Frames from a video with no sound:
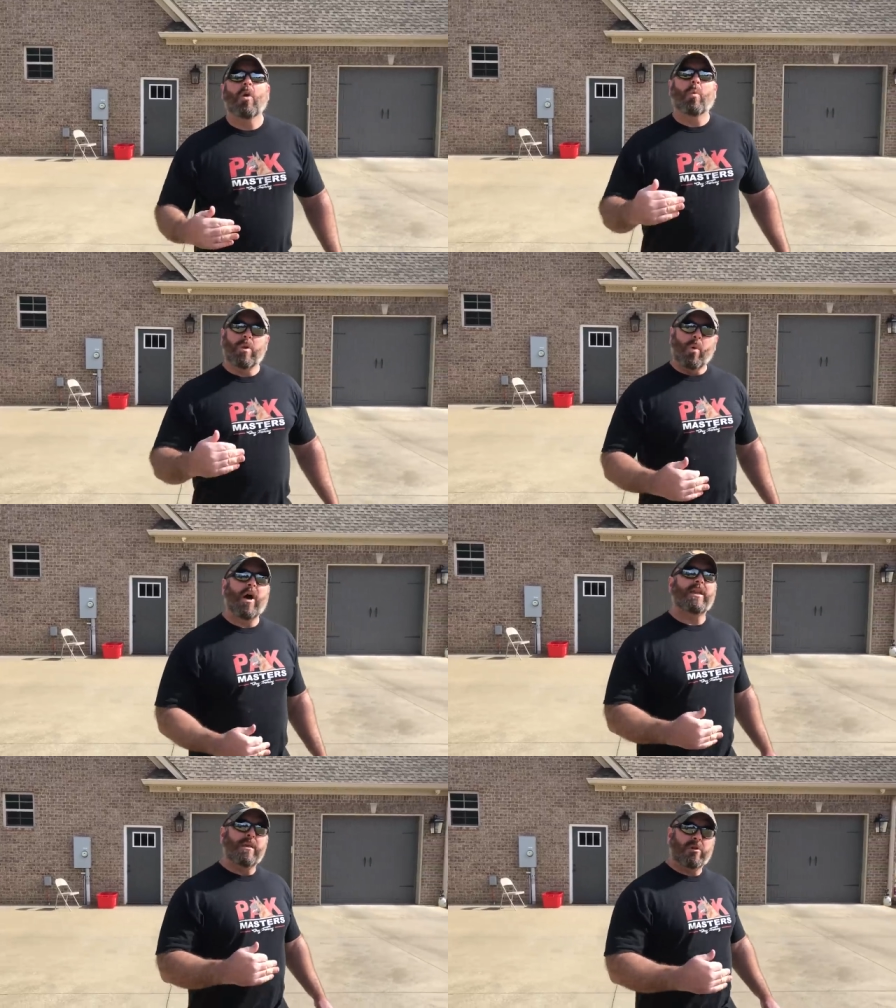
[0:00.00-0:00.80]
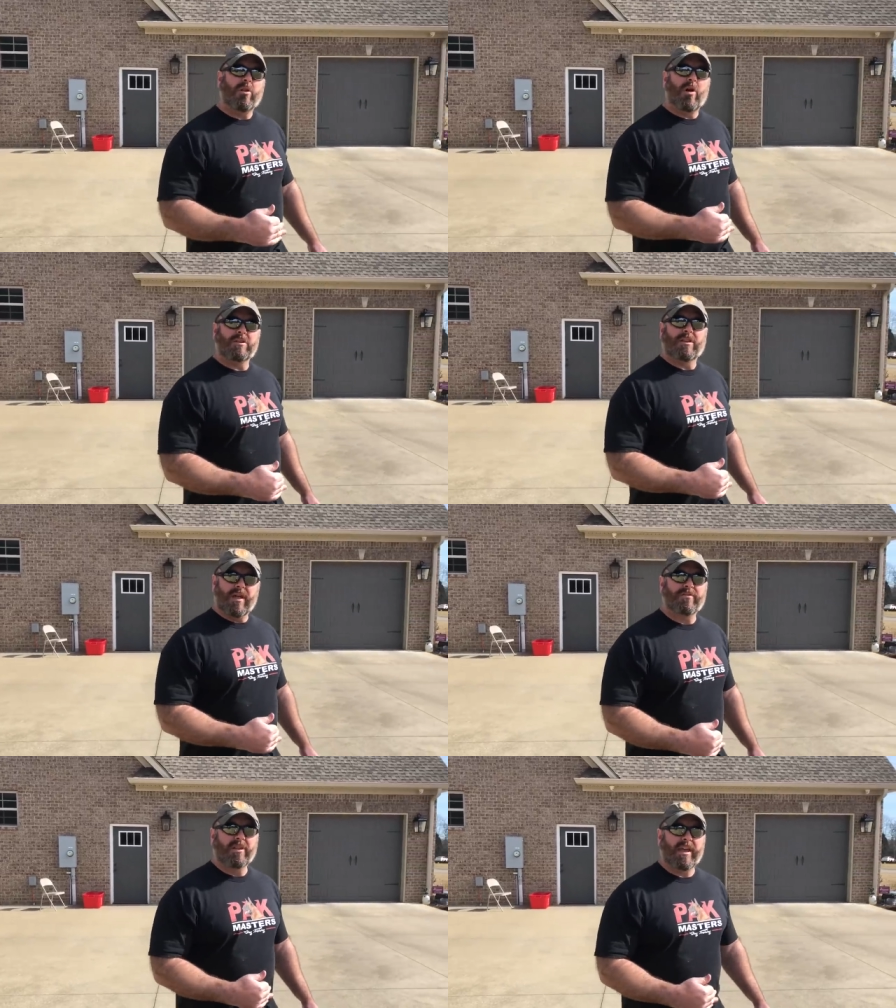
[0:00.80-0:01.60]
We want him along the
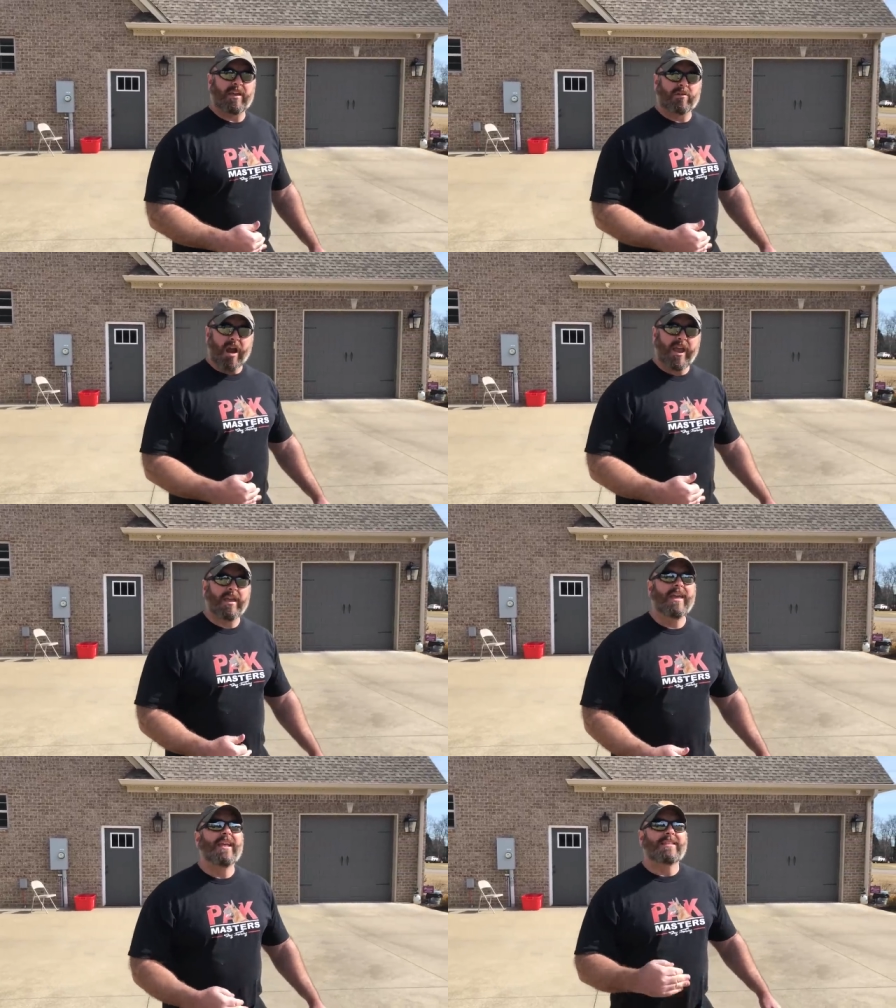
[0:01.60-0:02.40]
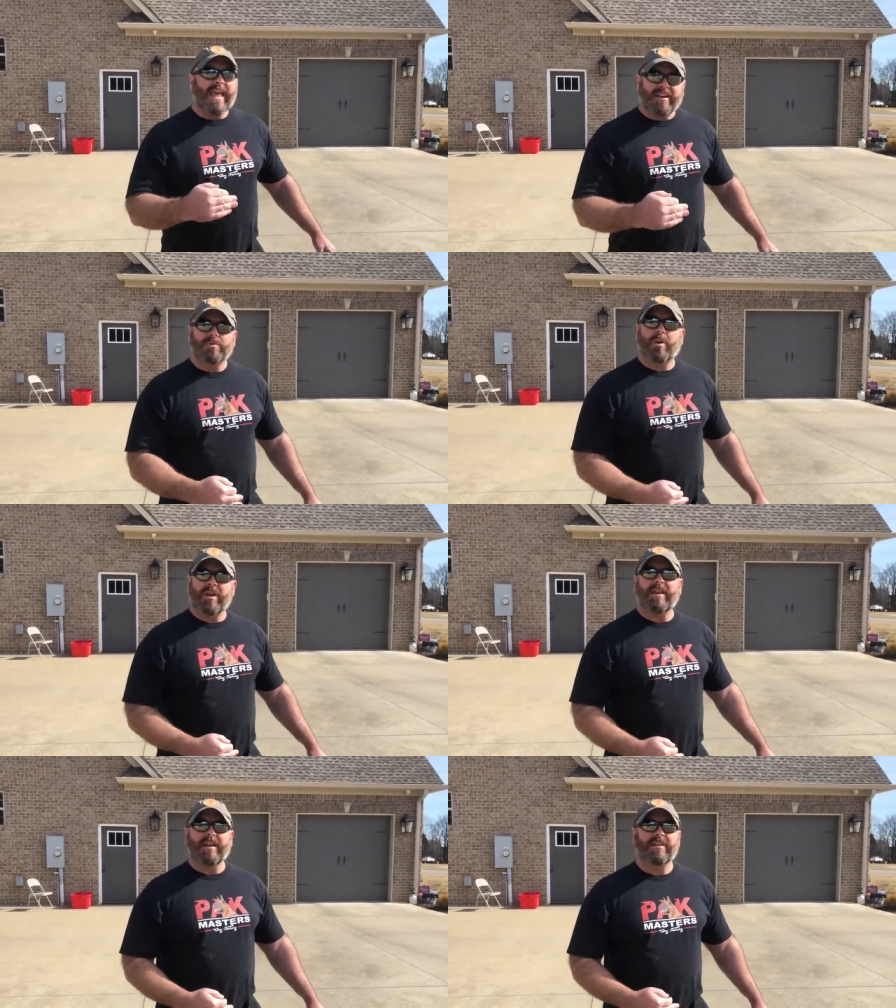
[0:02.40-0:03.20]
left leg, right? That's where
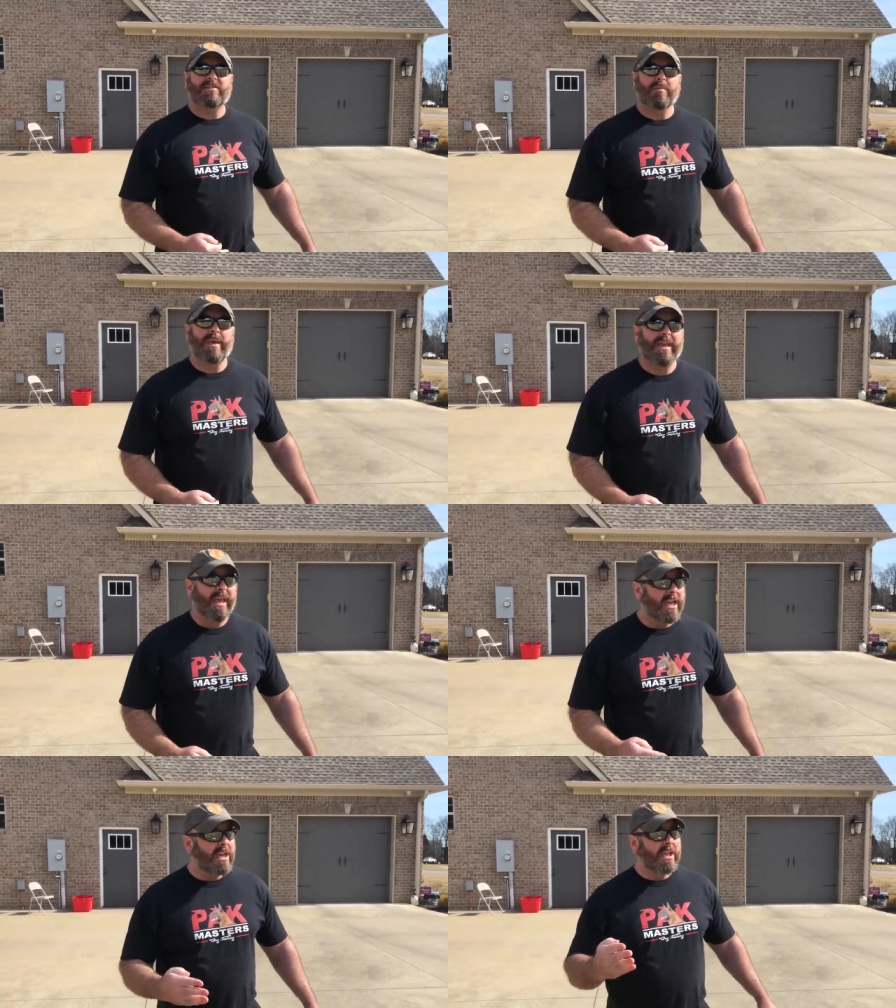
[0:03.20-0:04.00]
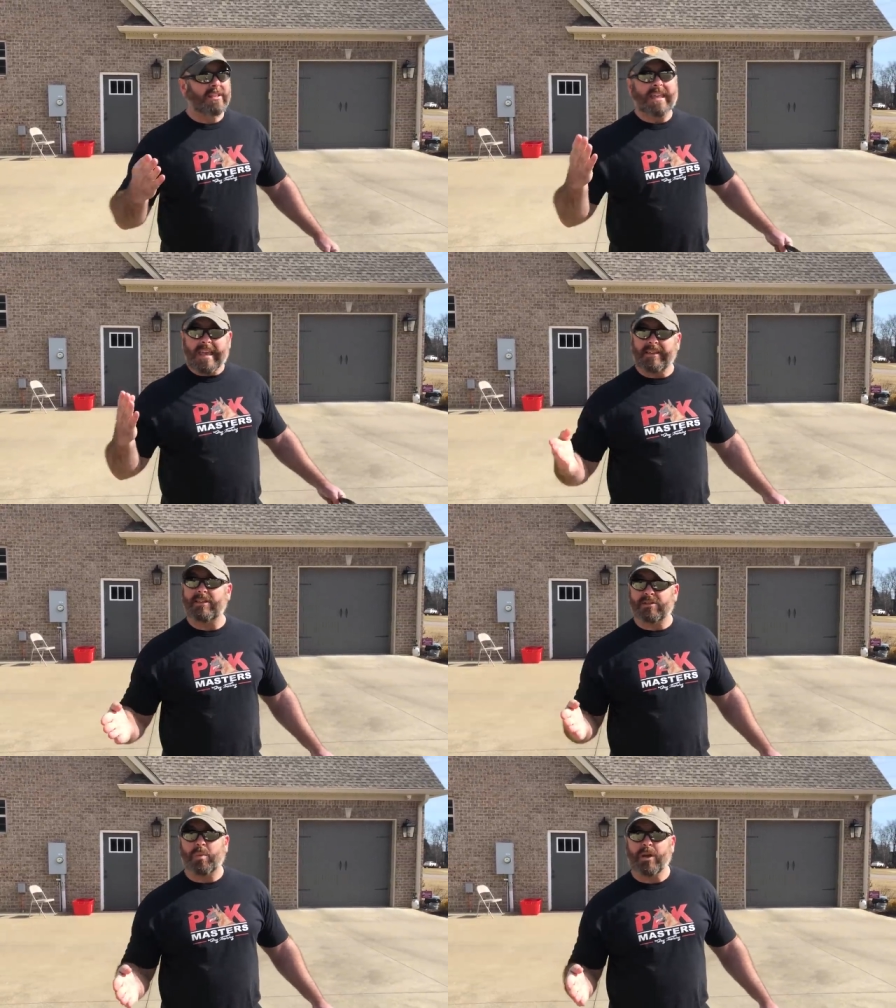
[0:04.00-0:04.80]
he needs to be. The
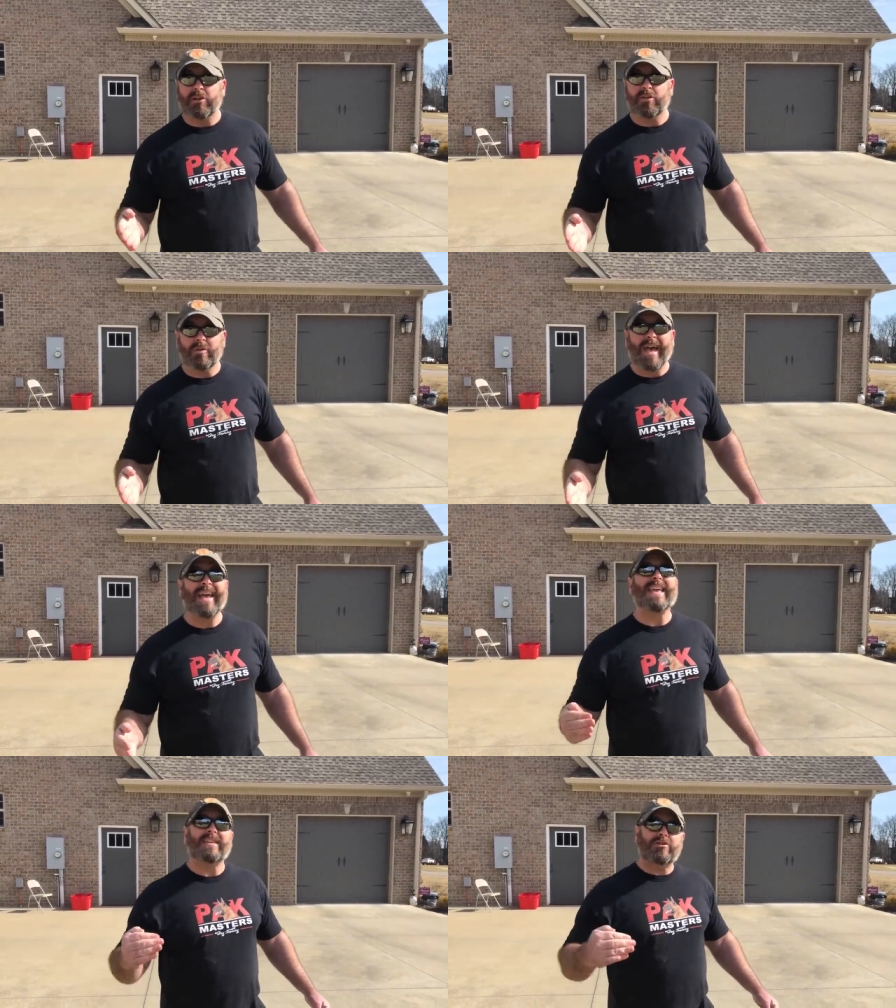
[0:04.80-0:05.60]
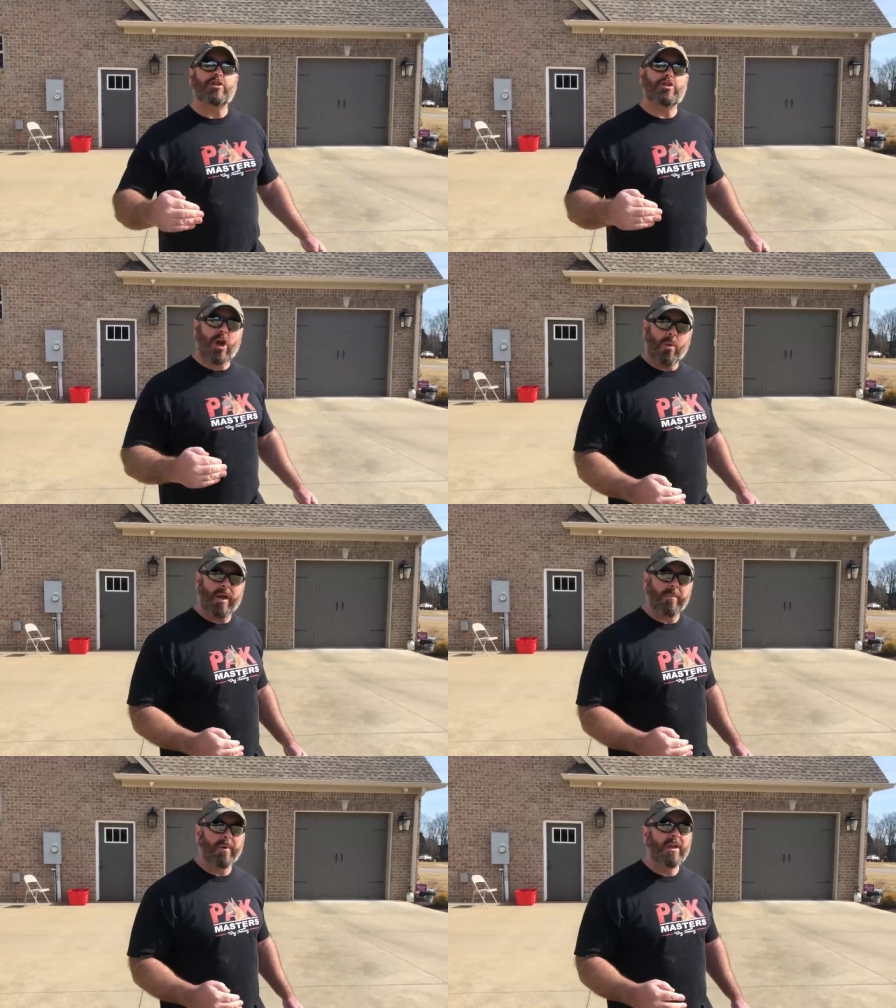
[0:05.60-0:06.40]
easiest way to do that is to show him.